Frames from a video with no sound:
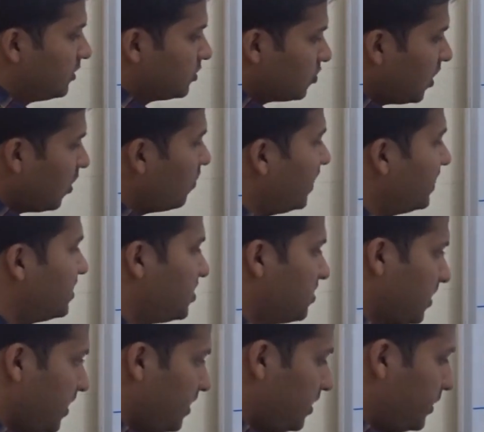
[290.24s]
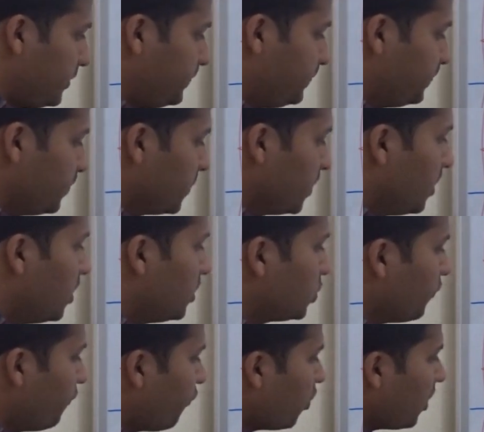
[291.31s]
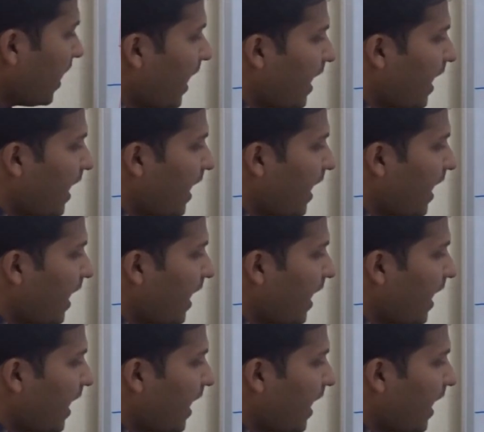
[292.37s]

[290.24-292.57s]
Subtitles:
So now let's start. So for